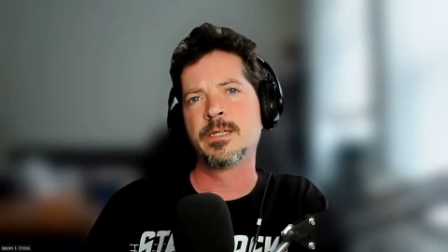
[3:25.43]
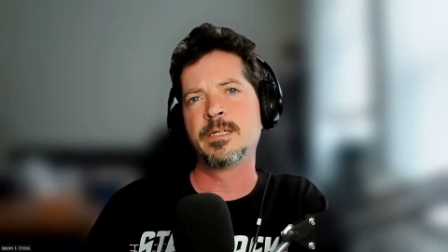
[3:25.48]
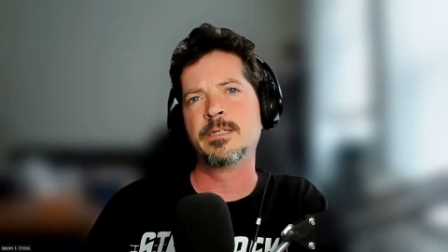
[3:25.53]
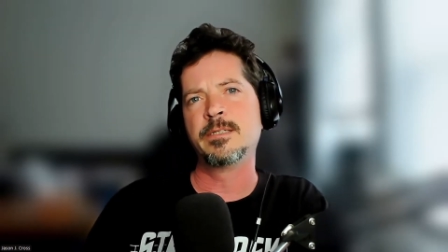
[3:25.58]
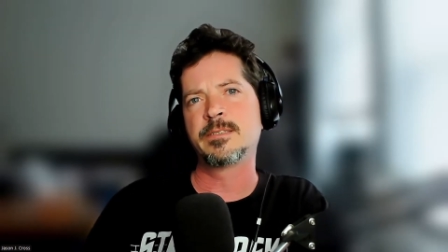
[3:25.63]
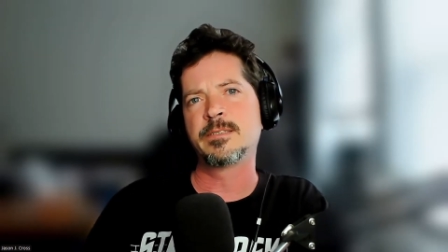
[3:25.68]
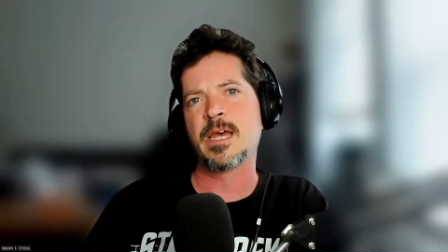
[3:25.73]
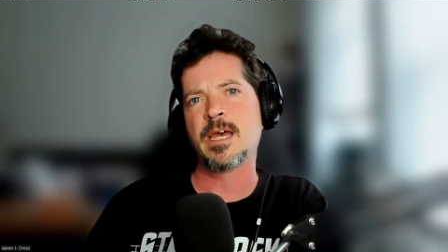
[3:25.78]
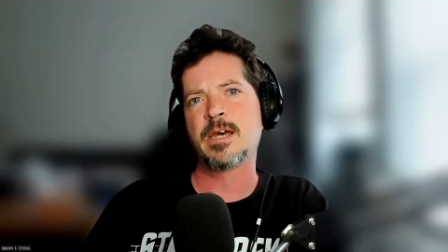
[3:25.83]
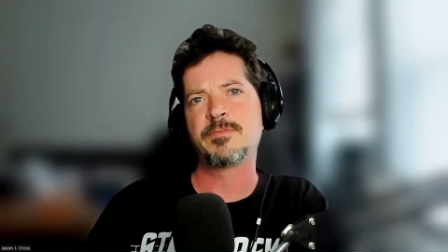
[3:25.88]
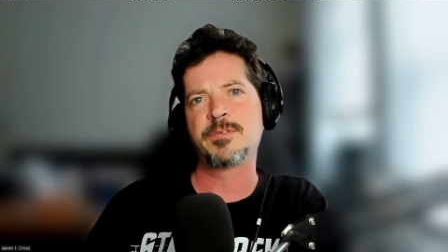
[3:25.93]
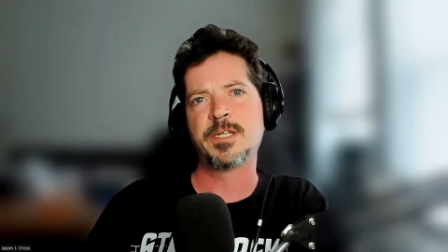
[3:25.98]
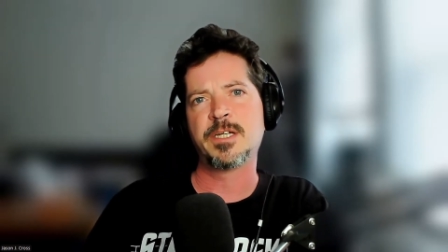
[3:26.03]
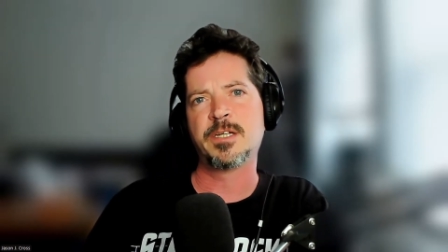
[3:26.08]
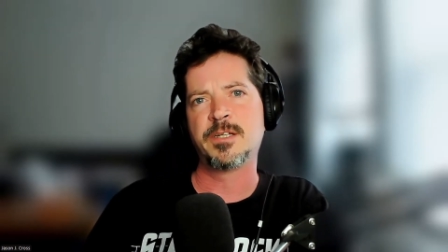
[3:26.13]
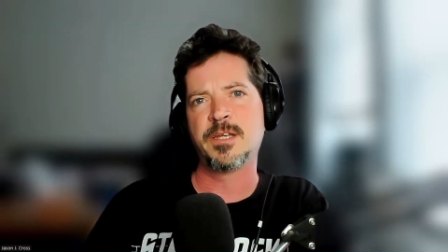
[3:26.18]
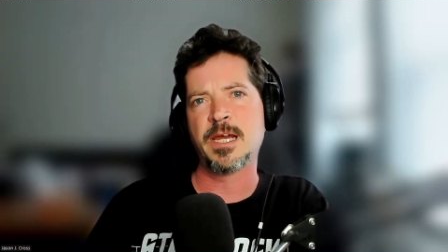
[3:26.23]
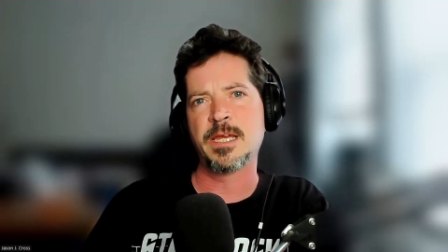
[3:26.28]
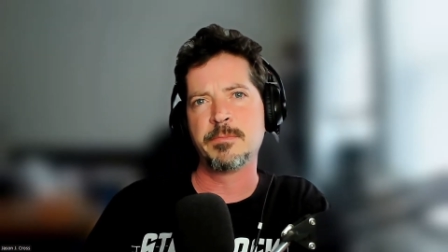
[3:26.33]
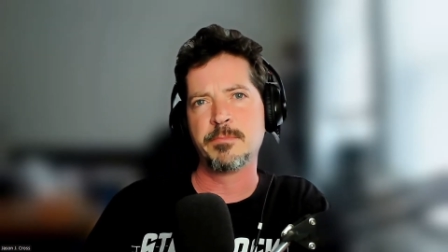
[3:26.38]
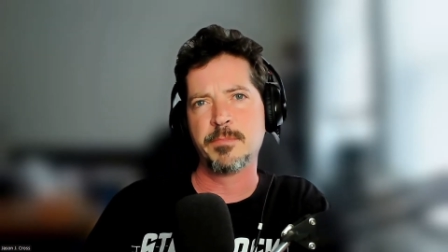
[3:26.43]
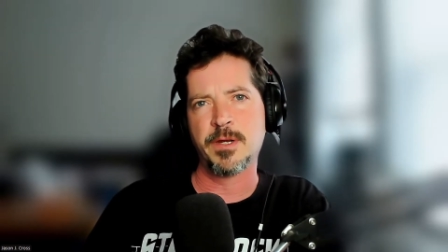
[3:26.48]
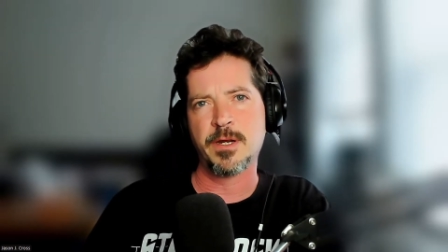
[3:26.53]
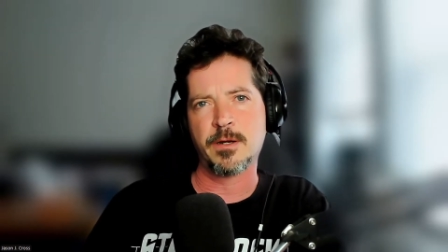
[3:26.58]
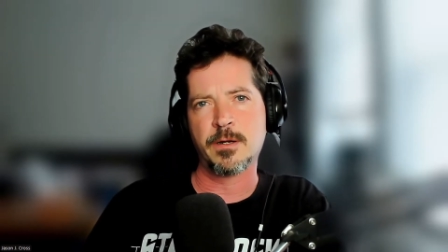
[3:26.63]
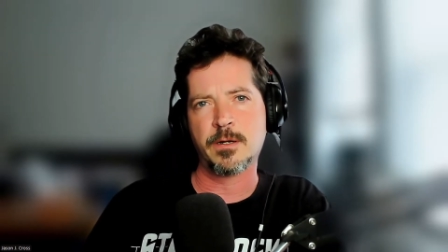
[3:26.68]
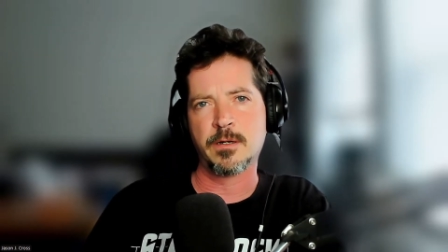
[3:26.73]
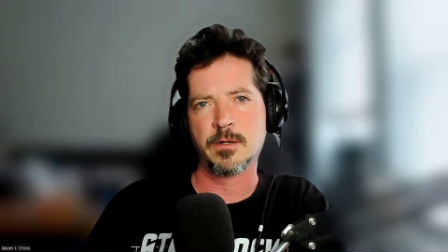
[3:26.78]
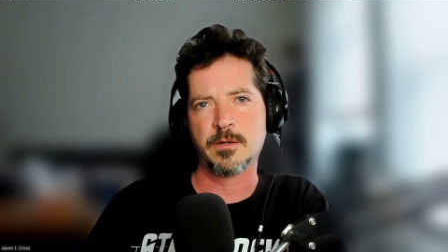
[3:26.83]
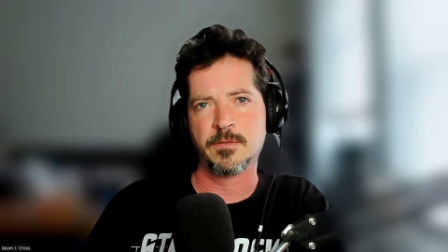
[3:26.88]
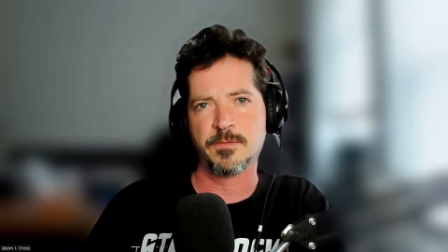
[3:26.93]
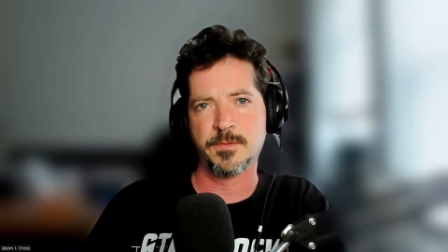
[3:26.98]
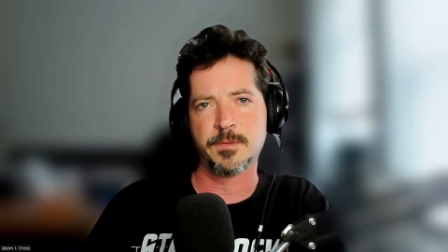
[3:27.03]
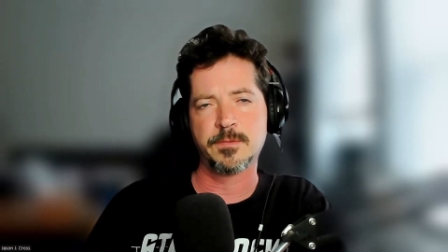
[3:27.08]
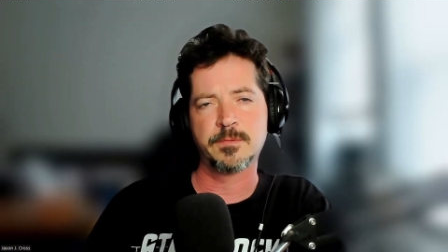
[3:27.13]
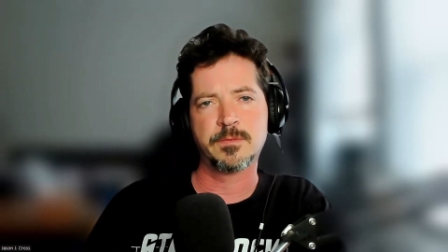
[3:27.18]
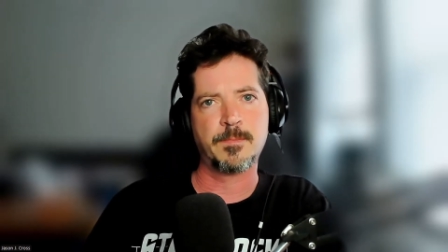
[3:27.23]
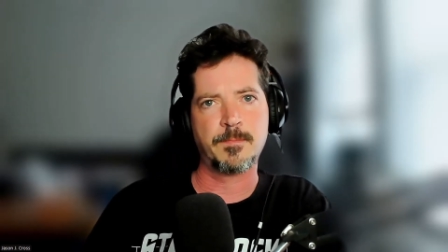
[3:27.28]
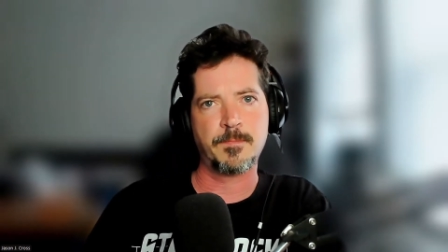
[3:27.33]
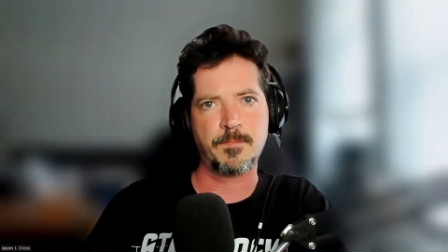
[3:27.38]
He's having a nightmare of
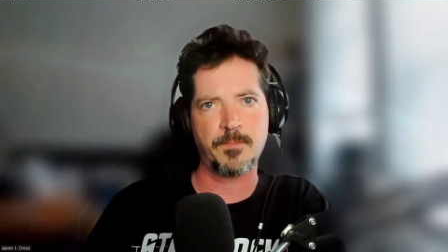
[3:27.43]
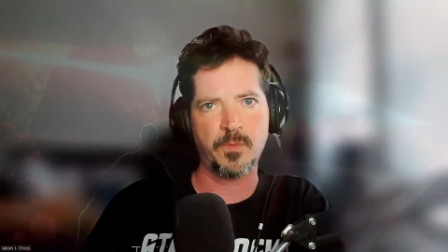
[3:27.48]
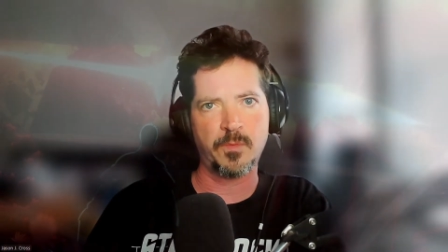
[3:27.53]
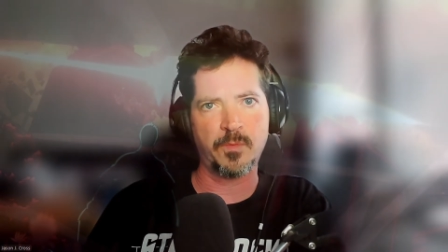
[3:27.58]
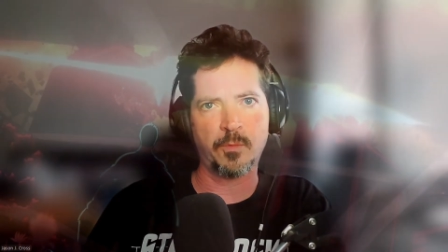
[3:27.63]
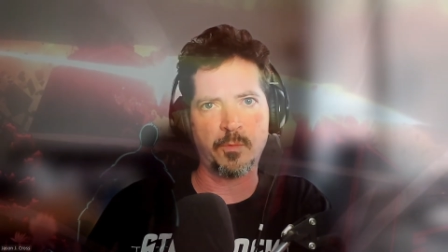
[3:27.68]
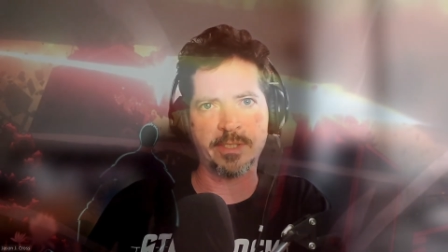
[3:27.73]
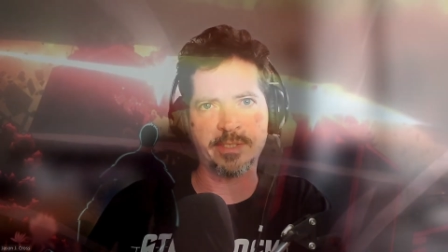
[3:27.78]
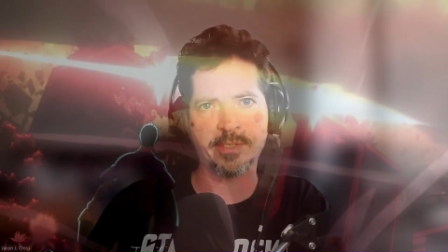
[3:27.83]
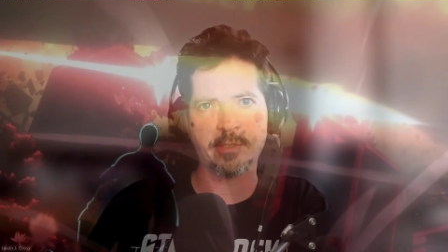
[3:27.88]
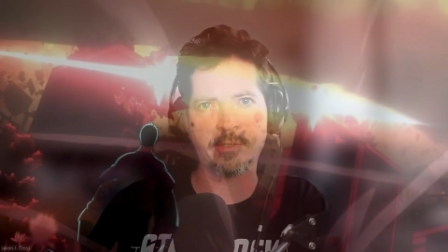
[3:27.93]
what's